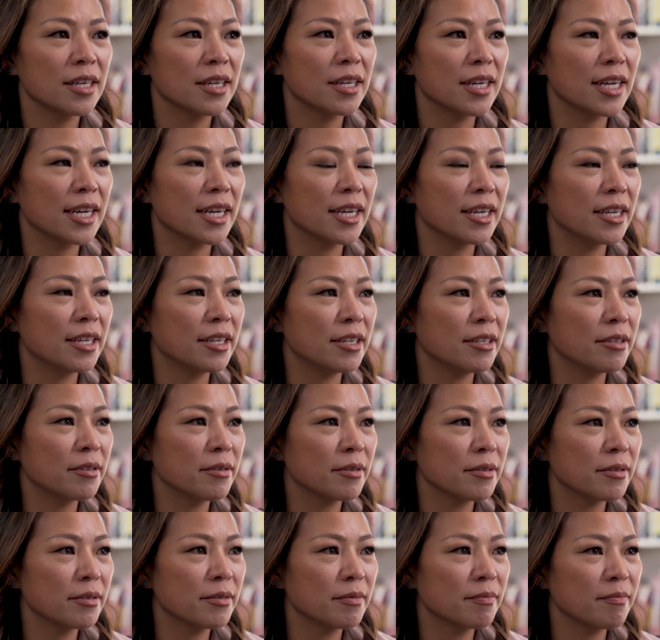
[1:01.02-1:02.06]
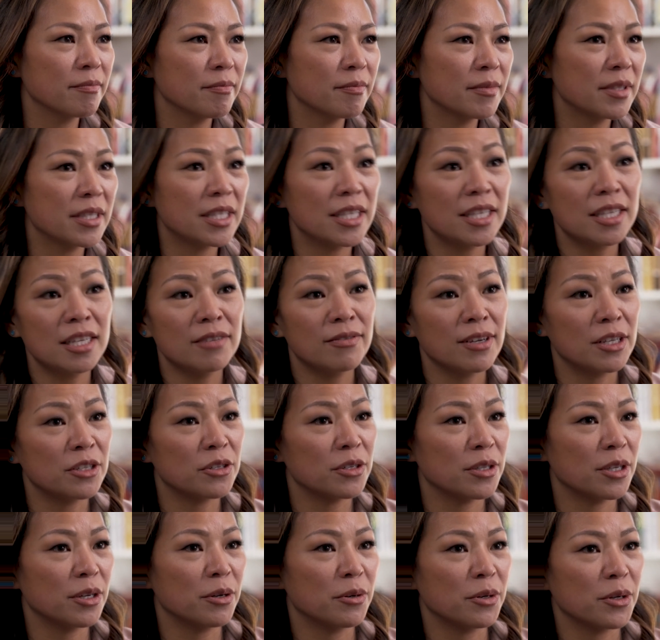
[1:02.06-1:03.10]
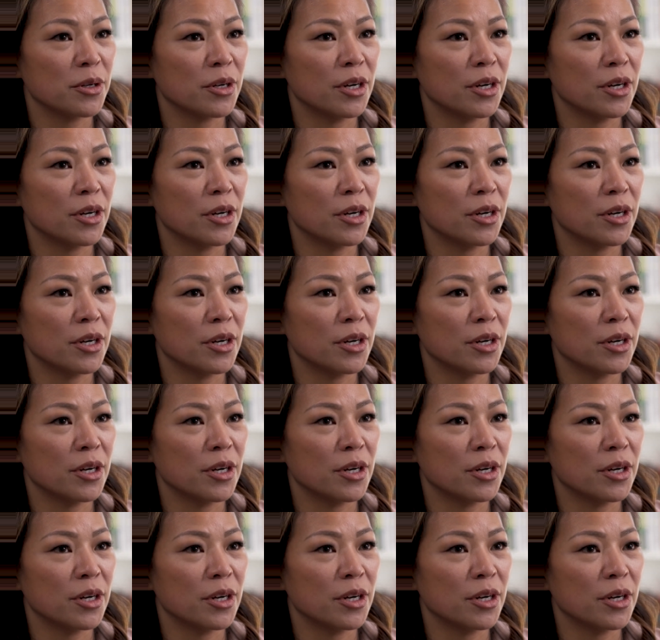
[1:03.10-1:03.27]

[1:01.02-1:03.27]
I did eventually go to